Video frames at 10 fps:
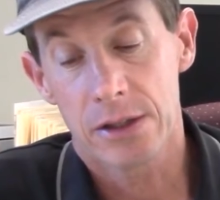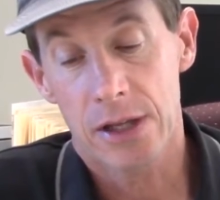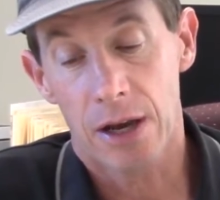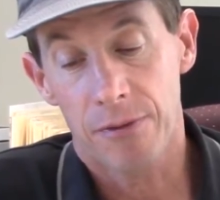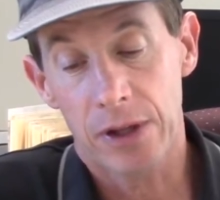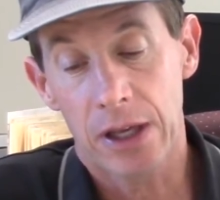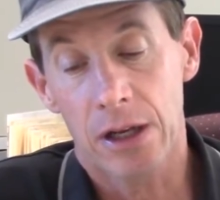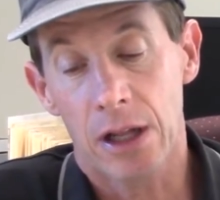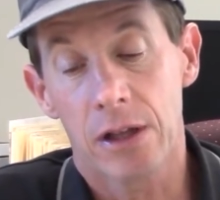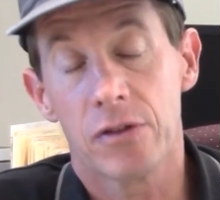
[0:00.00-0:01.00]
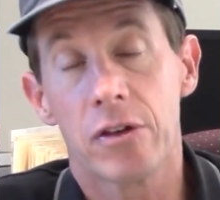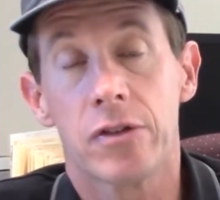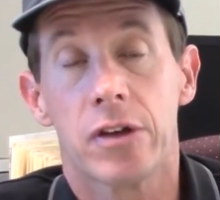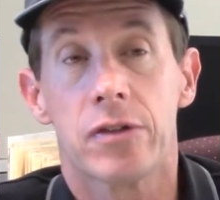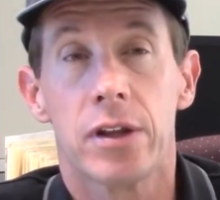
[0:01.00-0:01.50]
Tough again on
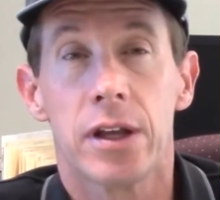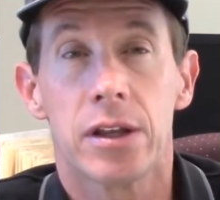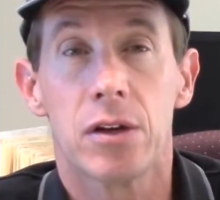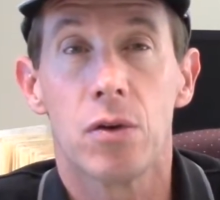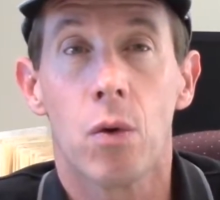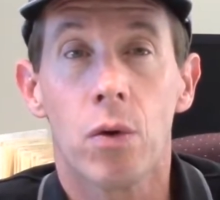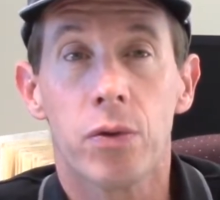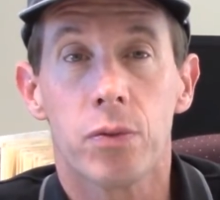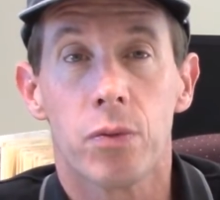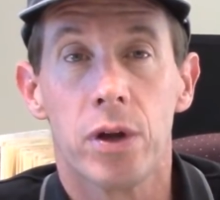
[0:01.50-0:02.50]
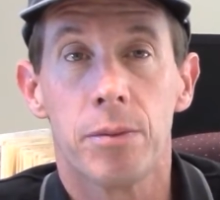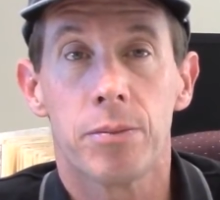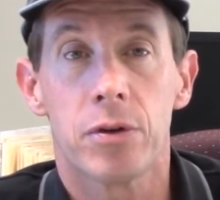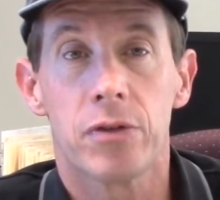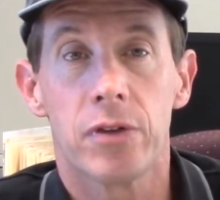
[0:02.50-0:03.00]
logistics in that the North Rim
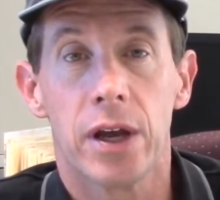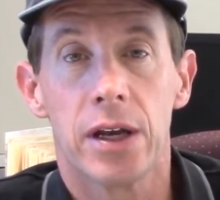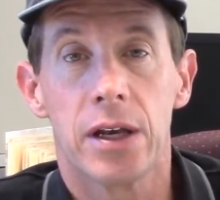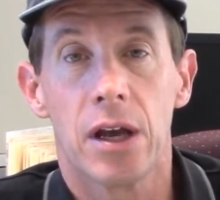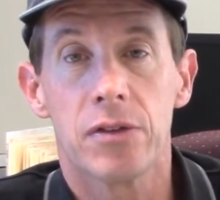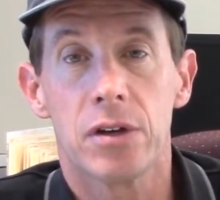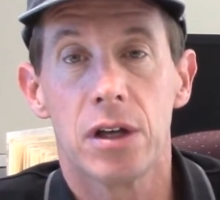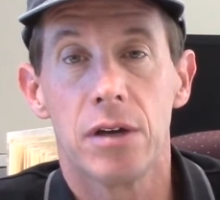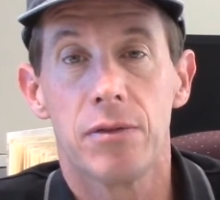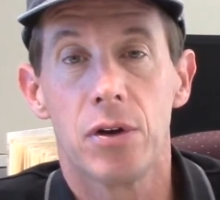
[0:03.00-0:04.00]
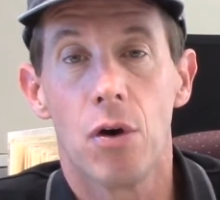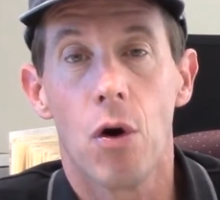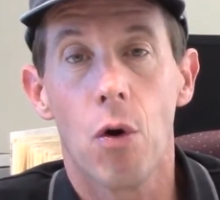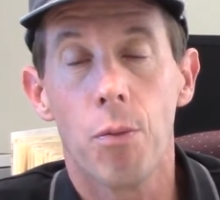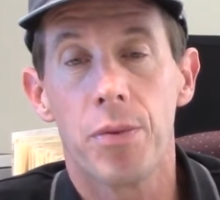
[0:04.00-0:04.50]
per se doesn't even
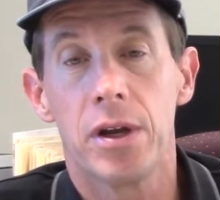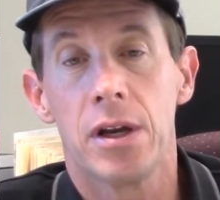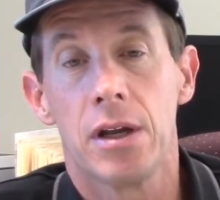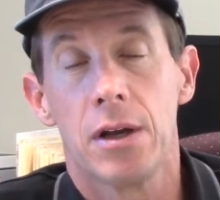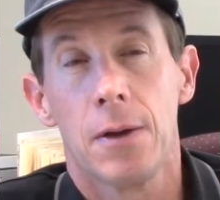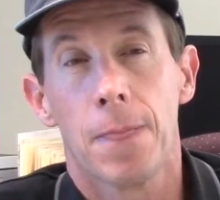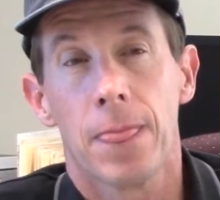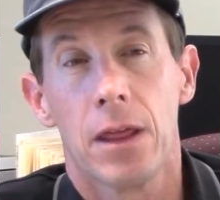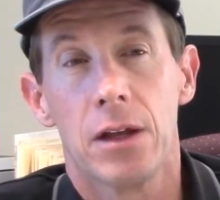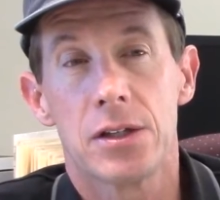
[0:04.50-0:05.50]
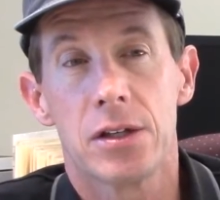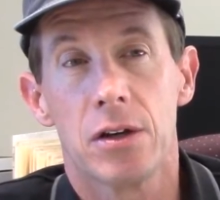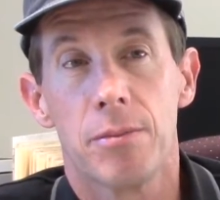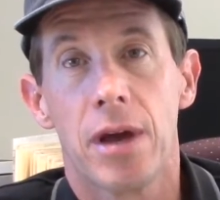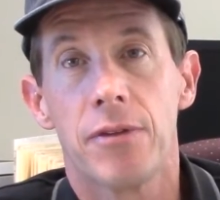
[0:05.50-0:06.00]
open
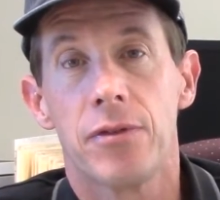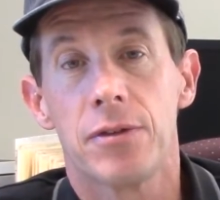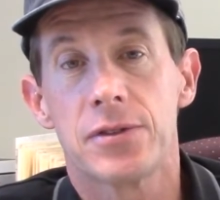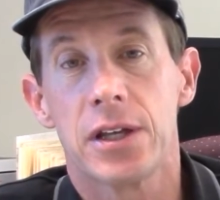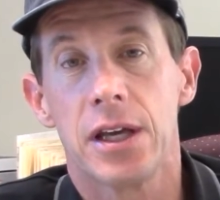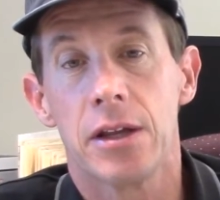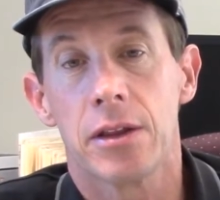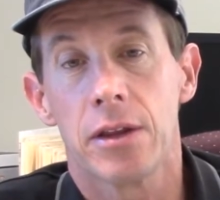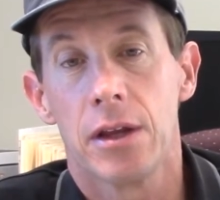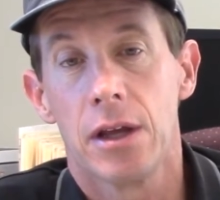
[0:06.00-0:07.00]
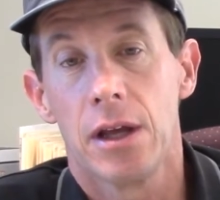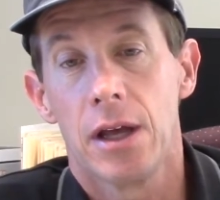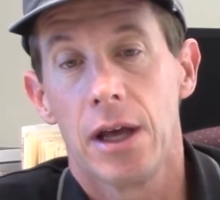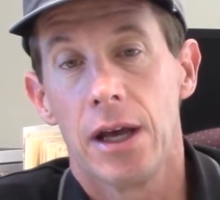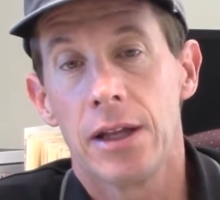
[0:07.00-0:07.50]
until May 15th,
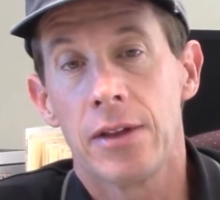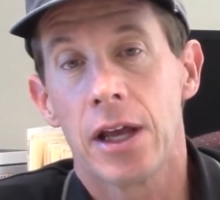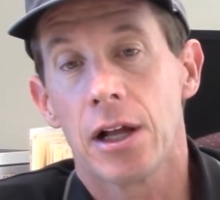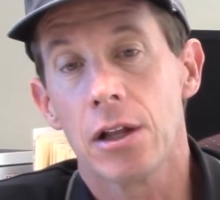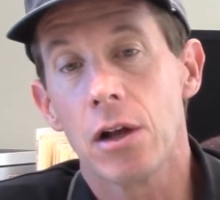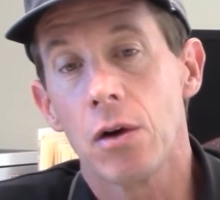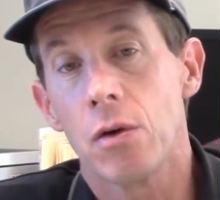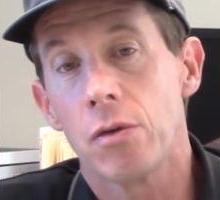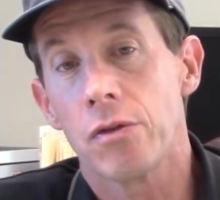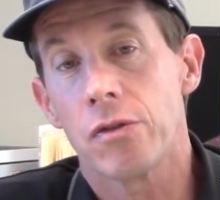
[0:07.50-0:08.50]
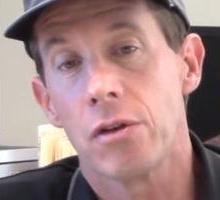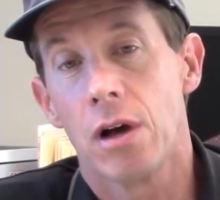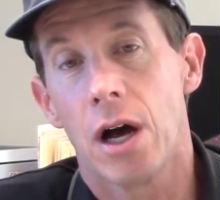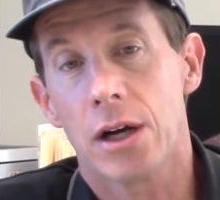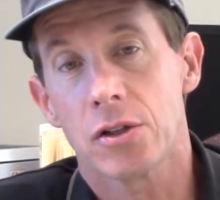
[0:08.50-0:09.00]
and then they close
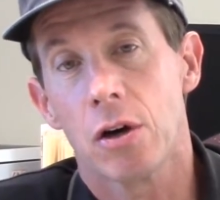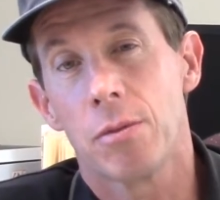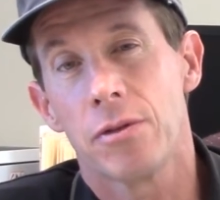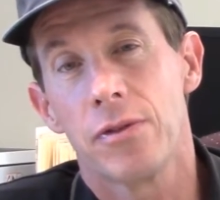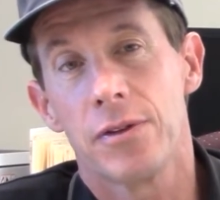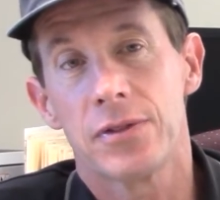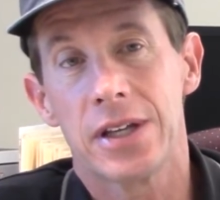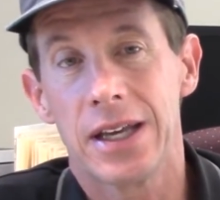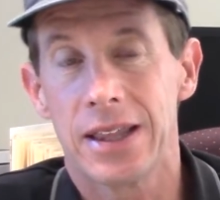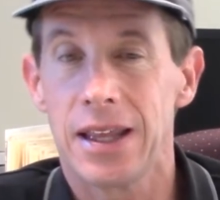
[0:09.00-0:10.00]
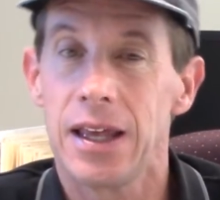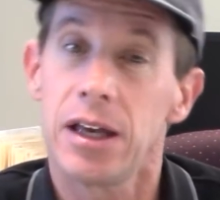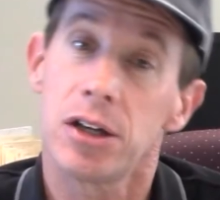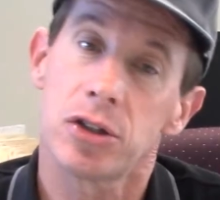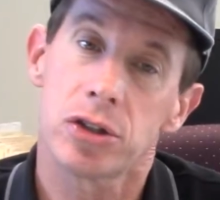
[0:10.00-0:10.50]
October
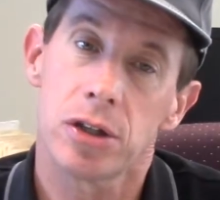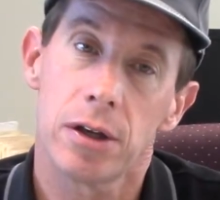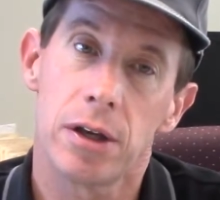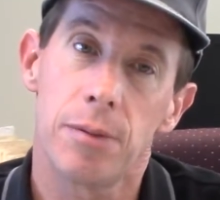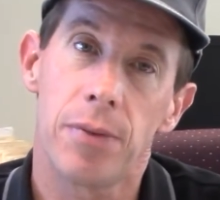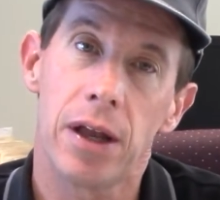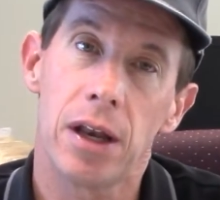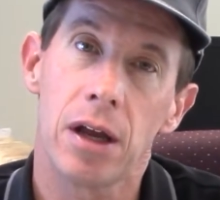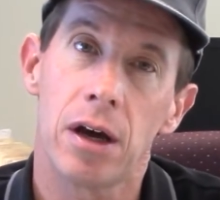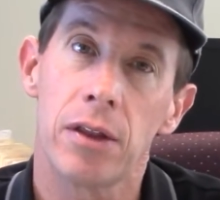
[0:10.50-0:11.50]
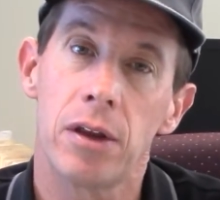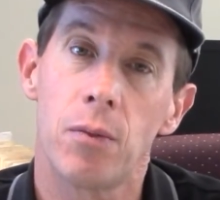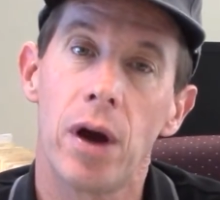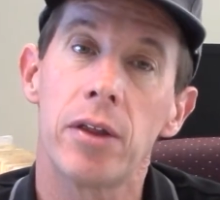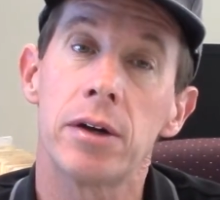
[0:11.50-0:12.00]
15th-ish, depending on the
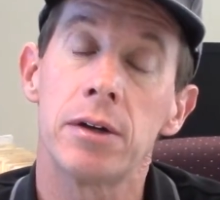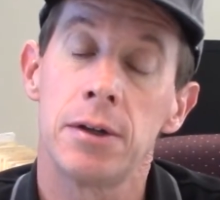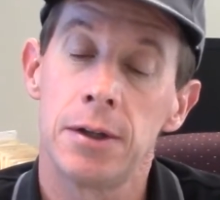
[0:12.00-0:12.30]
weather.